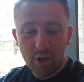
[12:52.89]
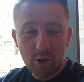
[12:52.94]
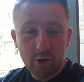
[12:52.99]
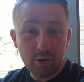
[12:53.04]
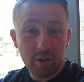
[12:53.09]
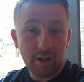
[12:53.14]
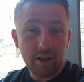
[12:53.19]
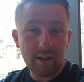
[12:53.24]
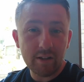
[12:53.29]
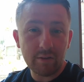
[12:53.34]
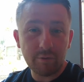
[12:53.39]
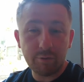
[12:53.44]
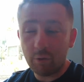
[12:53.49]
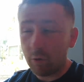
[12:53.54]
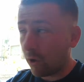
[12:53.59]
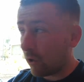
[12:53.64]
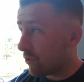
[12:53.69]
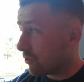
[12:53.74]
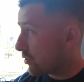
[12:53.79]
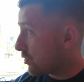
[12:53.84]
So yes, a few
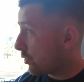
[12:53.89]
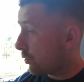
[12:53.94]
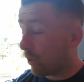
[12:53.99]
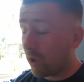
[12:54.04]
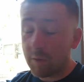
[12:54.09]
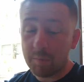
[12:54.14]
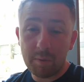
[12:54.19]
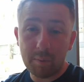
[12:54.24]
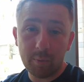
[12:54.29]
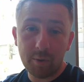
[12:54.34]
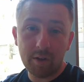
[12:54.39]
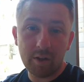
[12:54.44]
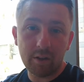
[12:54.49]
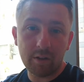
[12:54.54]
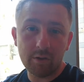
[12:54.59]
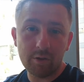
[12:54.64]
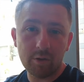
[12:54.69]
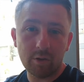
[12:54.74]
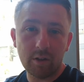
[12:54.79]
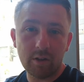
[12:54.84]
hundred Scottish people here,
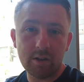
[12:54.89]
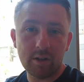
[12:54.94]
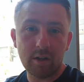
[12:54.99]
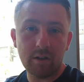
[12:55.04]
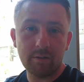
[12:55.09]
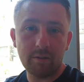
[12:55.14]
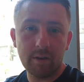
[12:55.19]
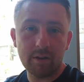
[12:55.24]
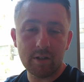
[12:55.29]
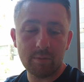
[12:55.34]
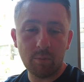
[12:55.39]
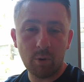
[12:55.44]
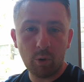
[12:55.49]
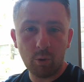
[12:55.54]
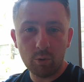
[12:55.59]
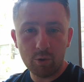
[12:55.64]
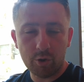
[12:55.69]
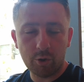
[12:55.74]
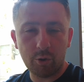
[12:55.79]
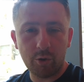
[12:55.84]
so there is a, a
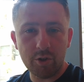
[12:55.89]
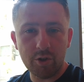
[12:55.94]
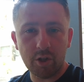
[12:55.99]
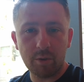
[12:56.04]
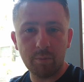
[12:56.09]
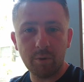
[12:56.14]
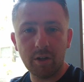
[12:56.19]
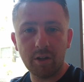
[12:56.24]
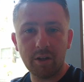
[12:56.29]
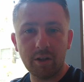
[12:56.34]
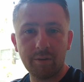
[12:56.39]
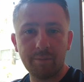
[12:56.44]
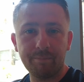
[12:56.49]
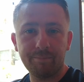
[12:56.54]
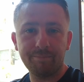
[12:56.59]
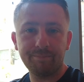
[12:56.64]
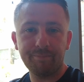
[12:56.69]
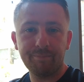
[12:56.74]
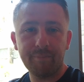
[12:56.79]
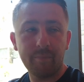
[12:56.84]
small Scottish community there,
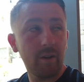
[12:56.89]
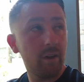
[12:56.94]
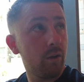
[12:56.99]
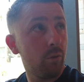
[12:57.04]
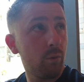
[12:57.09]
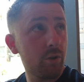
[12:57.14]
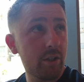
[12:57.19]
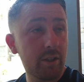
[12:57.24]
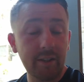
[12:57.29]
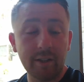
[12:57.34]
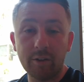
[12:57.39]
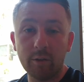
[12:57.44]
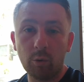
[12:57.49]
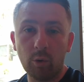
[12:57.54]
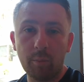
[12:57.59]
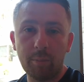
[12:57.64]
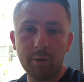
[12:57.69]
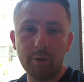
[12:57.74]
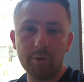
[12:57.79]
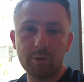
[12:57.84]
which I didn't know
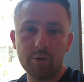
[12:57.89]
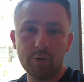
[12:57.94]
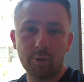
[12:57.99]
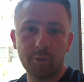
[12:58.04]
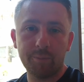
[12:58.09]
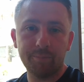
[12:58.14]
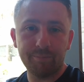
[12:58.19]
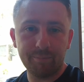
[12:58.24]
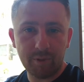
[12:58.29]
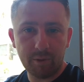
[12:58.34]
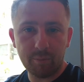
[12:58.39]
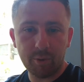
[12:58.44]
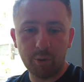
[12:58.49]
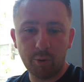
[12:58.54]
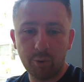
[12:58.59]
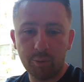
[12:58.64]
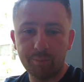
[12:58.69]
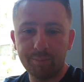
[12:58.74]
about, so there we go.